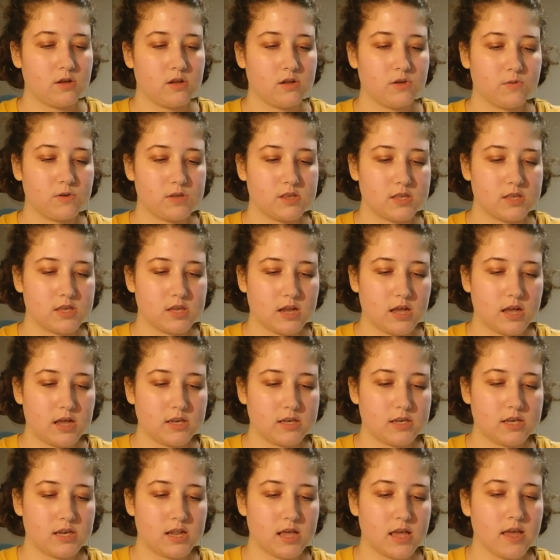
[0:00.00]
what's today?
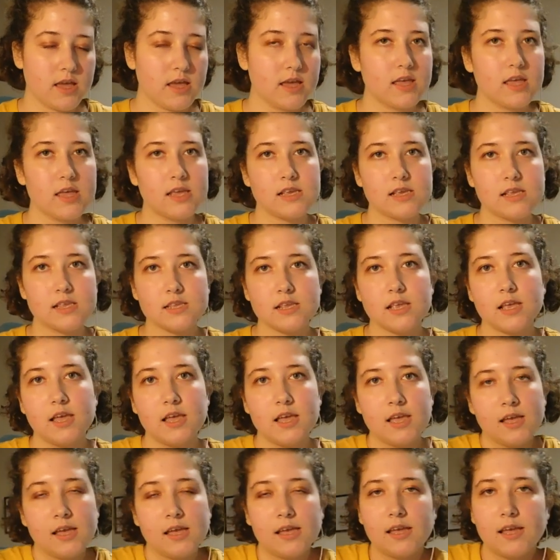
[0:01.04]
Today is
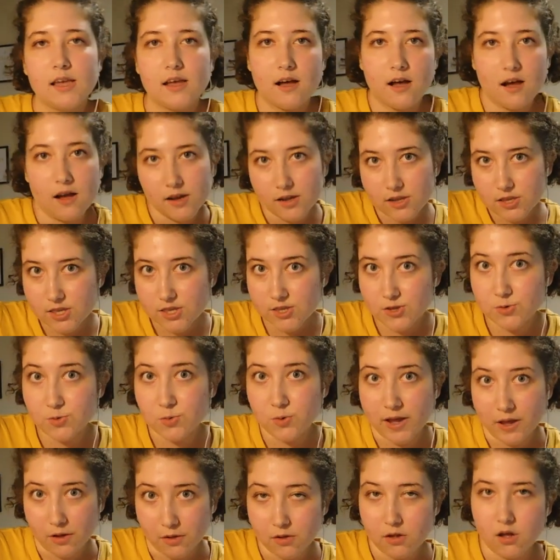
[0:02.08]
August
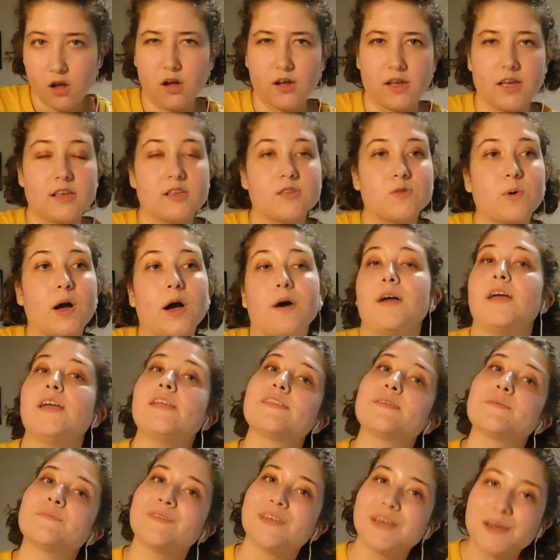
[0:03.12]
12th,
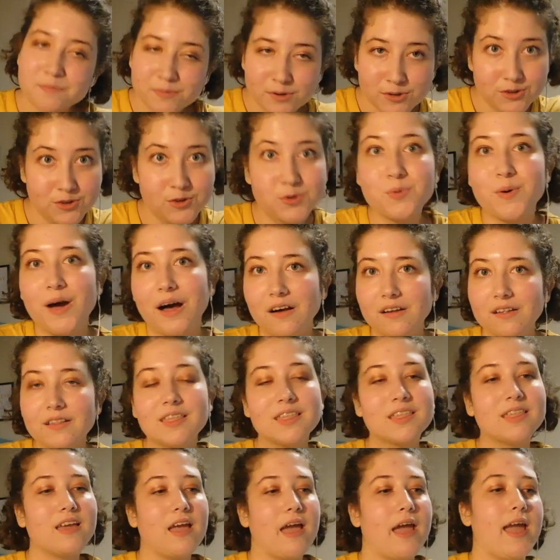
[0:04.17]
it's September
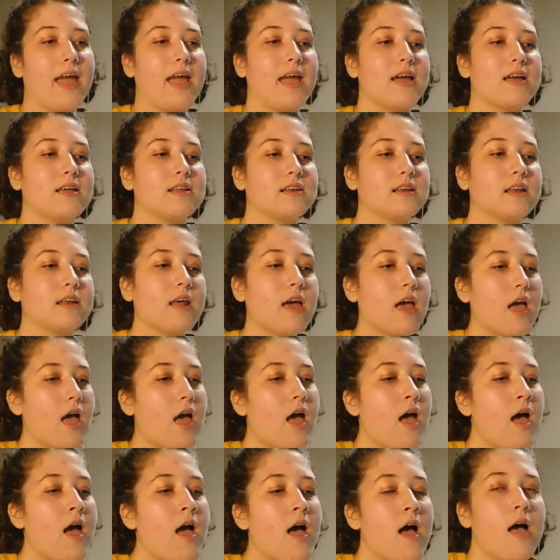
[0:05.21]
12th and
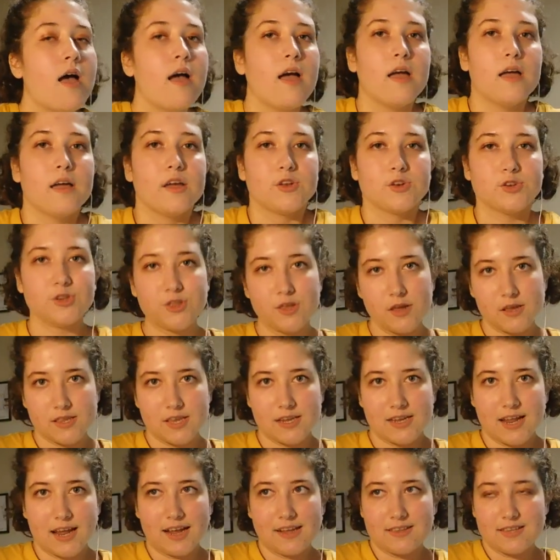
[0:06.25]

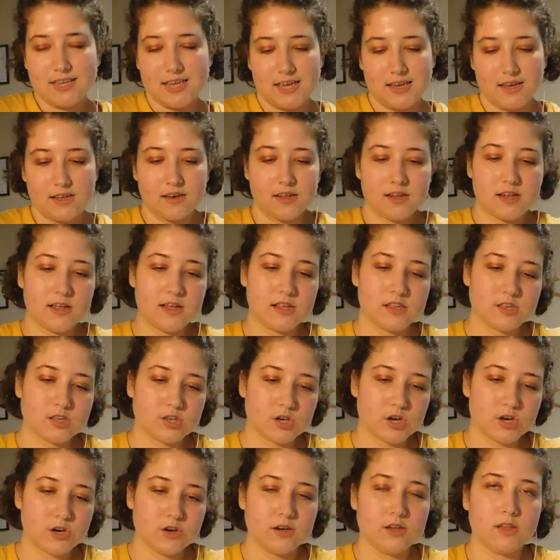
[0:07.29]
2019. It's
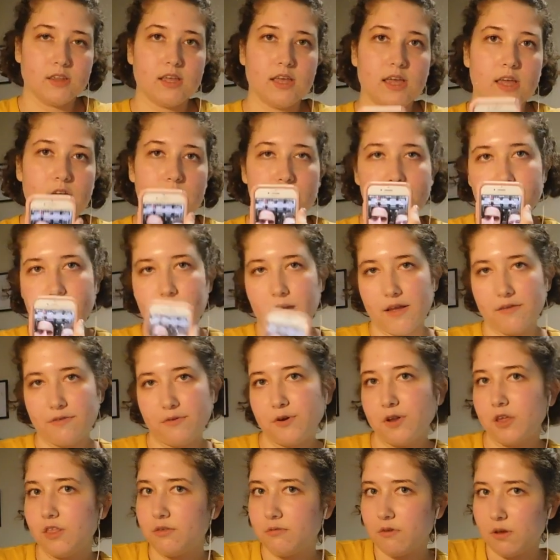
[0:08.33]
currently
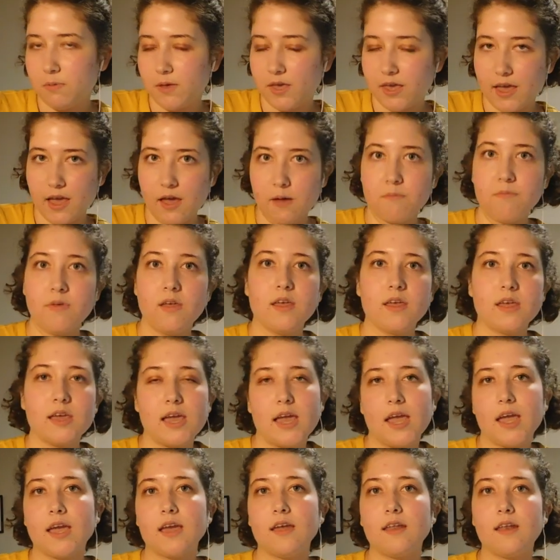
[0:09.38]
5:43 p.m.
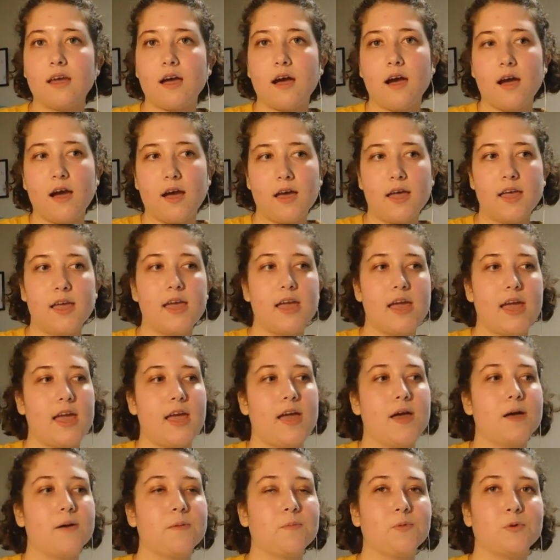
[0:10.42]
and I
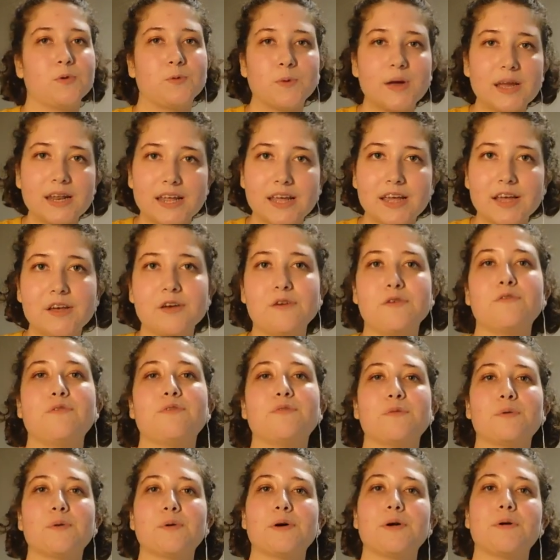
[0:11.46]
am waiting
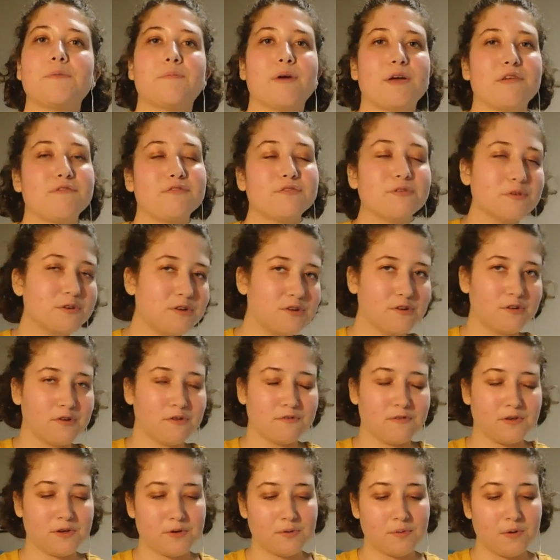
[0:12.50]
for my phone
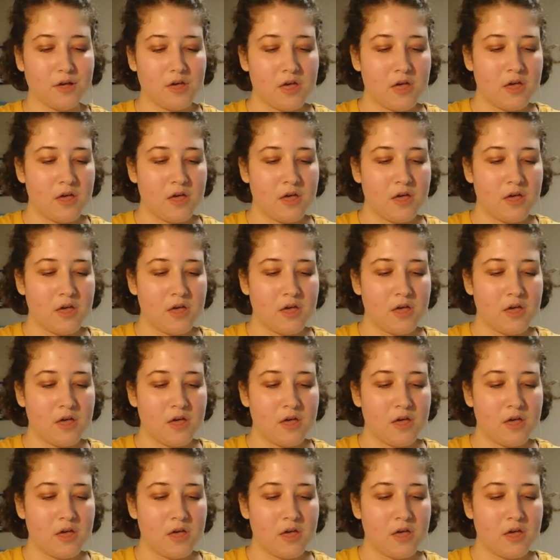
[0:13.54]
interview